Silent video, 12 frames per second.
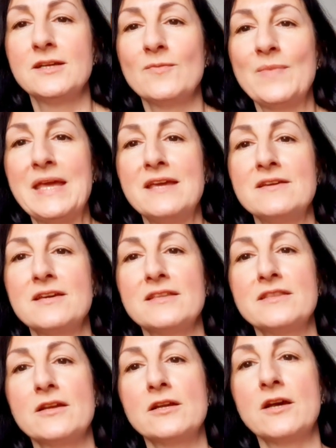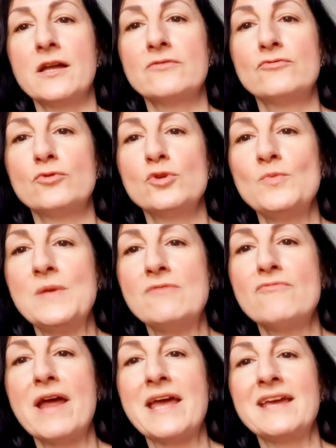pink and then a kind of ruby
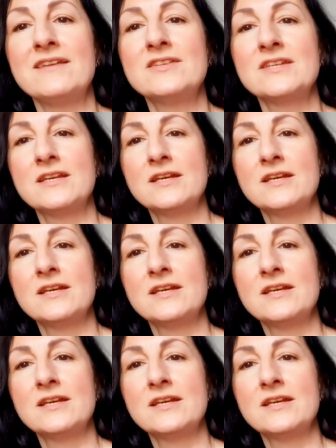red